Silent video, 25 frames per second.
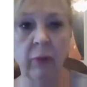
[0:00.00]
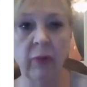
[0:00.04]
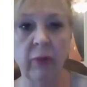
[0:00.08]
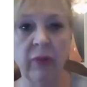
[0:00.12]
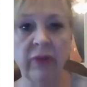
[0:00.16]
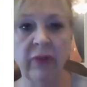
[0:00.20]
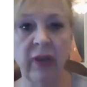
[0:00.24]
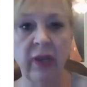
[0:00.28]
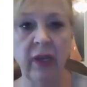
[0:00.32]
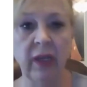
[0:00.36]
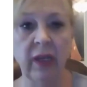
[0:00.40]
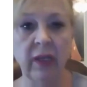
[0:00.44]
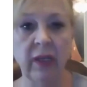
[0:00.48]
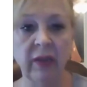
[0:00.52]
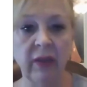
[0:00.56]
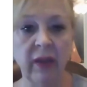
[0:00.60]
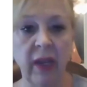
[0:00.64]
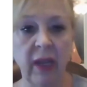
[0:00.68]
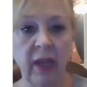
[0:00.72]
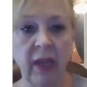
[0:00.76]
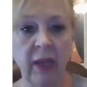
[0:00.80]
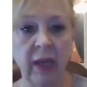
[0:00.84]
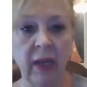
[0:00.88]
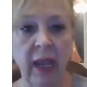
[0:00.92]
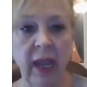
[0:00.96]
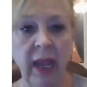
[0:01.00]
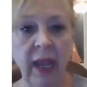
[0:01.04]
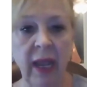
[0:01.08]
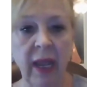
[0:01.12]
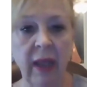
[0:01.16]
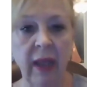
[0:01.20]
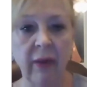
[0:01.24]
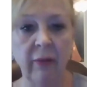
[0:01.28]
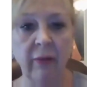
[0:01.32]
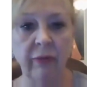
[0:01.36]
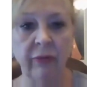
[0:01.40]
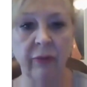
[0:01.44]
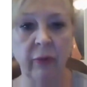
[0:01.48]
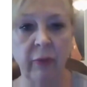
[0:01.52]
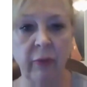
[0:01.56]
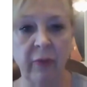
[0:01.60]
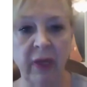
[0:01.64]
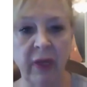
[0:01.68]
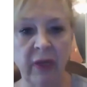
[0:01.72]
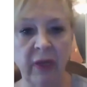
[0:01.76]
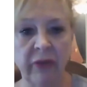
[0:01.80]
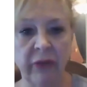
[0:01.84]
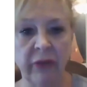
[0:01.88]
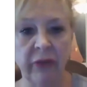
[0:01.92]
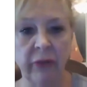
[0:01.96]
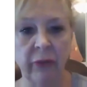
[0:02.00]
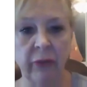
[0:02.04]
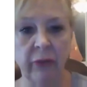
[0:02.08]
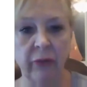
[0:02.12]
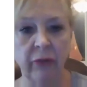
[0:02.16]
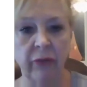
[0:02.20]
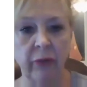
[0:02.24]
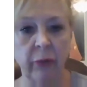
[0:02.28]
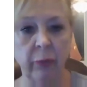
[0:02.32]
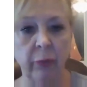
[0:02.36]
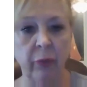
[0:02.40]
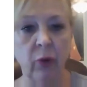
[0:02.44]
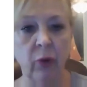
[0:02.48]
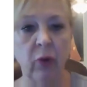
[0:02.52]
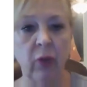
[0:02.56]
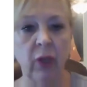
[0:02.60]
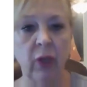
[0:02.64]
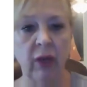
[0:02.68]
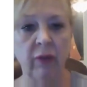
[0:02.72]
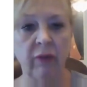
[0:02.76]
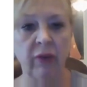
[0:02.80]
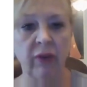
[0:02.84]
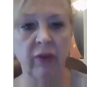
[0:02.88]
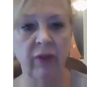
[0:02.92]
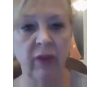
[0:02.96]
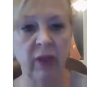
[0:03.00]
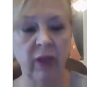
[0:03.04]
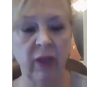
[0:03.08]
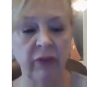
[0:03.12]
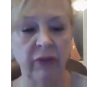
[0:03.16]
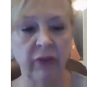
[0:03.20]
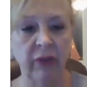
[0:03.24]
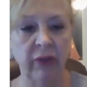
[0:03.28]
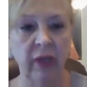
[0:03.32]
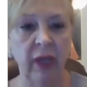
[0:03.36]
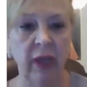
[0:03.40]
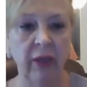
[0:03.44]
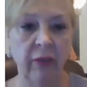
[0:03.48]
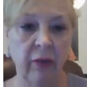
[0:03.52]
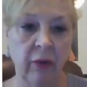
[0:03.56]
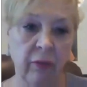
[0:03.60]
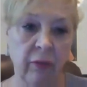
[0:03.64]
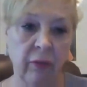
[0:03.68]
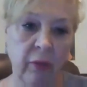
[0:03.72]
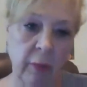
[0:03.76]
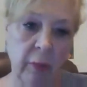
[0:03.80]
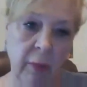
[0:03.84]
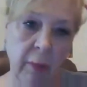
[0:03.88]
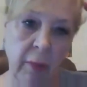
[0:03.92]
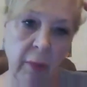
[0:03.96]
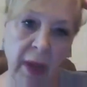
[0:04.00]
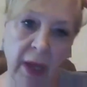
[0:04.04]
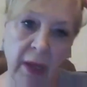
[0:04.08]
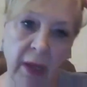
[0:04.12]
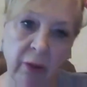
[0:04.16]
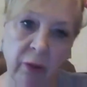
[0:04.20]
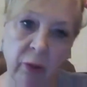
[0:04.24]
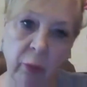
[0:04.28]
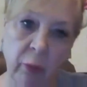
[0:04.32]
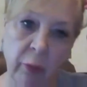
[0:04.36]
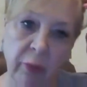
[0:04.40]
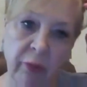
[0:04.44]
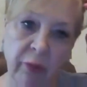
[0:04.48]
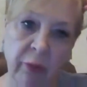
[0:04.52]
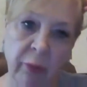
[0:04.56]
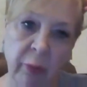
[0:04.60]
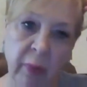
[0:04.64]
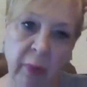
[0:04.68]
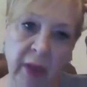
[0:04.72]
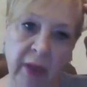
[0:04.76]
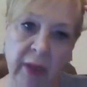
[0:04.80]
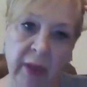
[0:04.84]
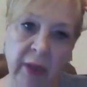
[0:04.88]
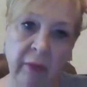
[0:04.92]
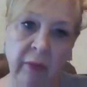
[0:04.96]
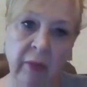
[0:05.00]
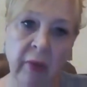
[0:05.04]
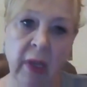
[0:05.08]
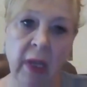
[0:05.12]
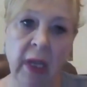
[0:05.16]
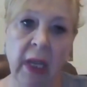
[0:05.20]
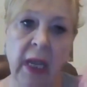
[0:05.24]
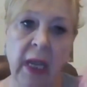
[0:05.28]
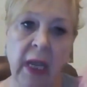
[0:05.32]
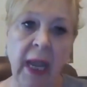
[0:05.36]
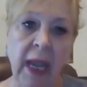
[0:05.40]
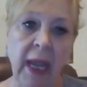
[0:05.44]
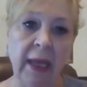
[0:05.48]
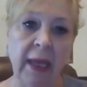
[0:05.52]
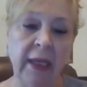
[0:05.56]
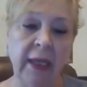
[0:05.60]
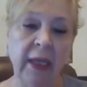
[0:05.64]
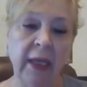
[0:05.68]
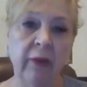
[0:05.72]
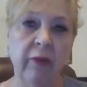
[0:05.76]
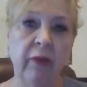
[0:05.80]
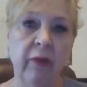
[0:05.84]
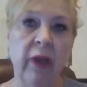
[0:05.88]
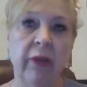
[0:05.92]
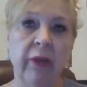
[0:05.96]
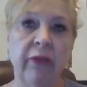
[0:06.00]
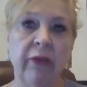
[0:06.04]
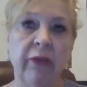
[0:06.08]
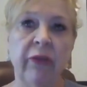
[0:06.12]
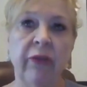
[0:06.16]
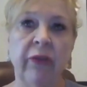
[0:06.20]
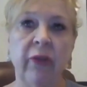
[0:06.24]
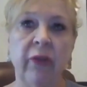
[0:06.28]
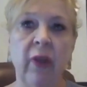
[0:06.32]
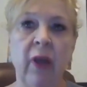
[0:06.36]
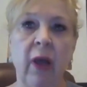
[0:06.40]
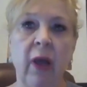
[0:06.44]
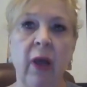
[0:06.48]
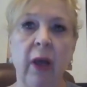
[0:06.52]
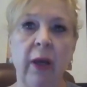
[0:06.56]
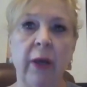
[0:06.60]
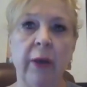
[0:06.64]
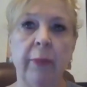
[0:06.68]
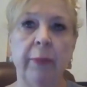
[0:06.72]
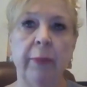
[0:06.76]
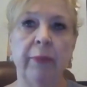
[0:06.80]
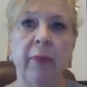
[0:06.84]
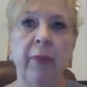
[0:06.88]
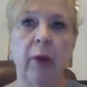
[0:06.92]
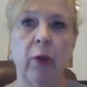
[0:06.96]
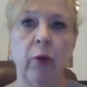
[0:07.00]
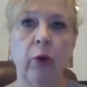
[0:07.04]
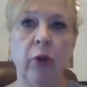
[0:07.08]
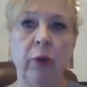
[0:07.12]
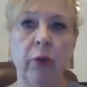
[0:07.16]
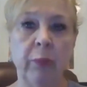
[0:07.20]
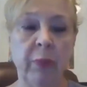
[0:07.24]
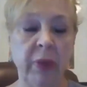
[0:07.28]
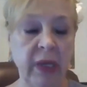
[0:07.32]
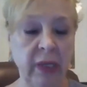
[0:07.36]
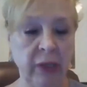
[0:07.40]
it would take a day and a half for me to pull everything together from a manual perspective and give us a good